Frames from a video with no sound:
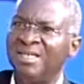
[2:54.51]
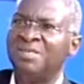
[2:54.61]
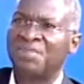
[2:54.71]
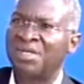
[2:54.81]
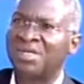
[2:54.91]

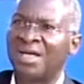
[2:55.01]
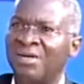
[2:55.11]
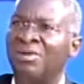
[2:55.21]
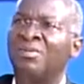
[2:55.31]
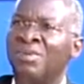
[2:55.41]
special
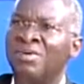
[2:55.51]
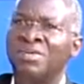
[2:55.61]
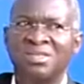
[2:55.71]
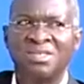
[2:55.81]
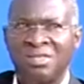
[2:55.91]
law
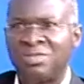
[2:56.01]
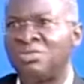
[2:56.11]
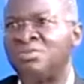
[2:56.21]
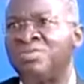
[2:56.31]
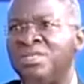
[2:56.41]
because it
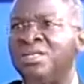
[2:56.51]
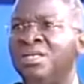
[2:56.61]
should be